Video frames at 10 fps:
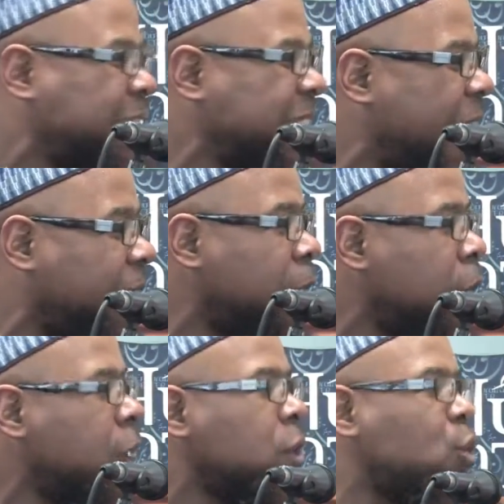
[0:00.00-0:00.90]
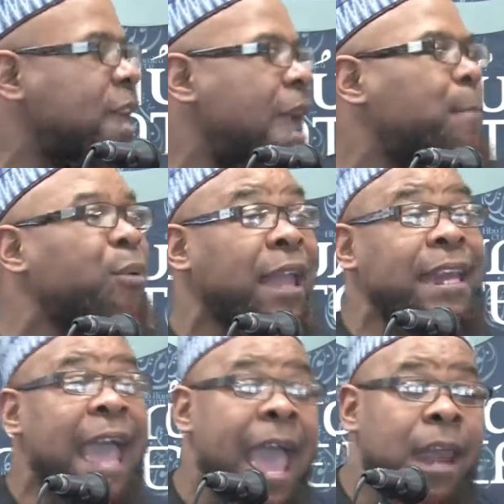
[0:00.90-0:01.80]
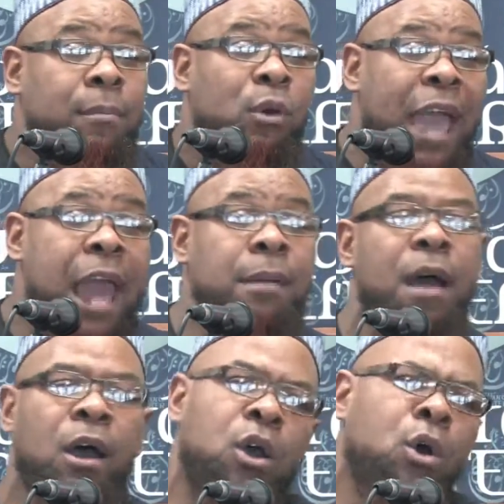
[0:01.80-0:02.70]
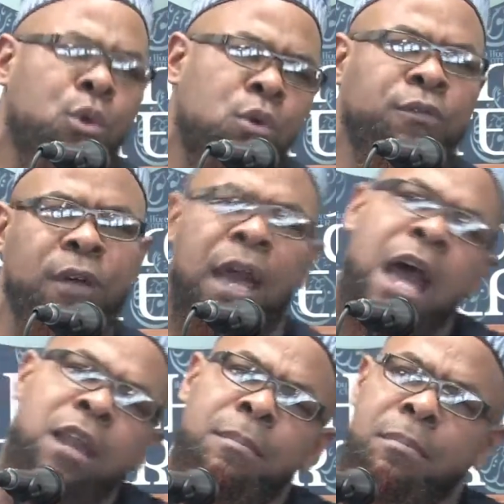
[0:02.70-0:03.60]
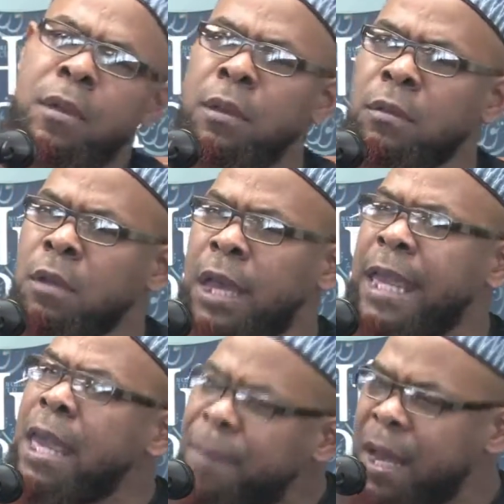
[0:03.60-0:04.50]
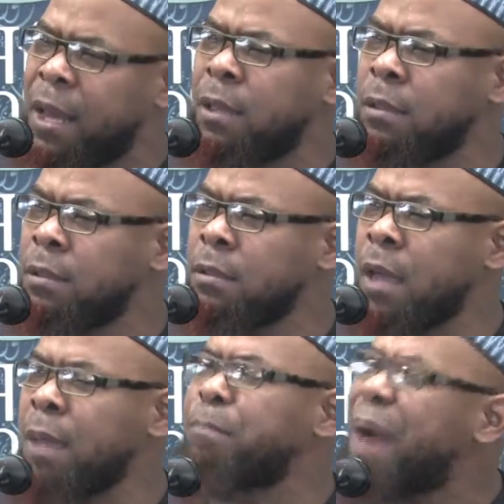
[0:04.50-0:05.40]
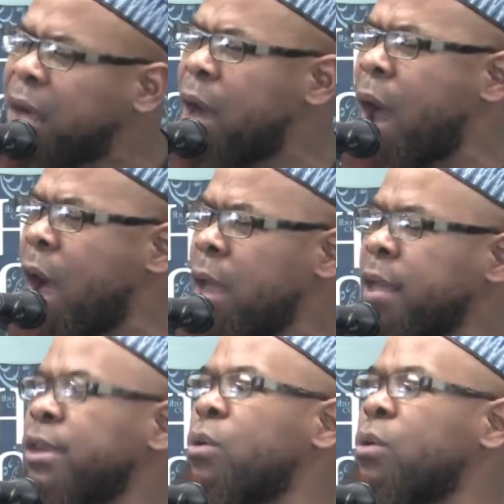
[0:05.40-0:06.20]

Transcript: his neck. You can't bring an animal, animal, a khuruf, ghanam, an ibil, al bakara.